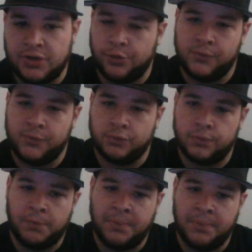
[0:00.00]
bit of you was
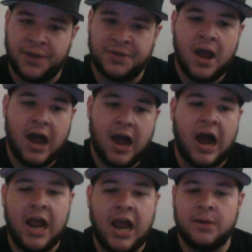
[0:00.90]
rooting for Beth.
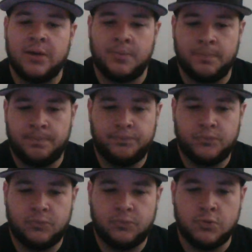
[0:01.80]
I'm
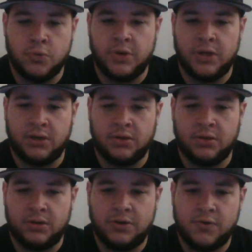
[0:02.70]

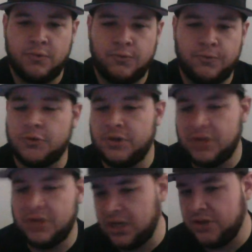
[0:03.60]
rooting for
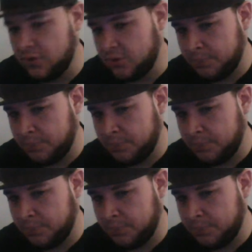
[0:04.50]
neither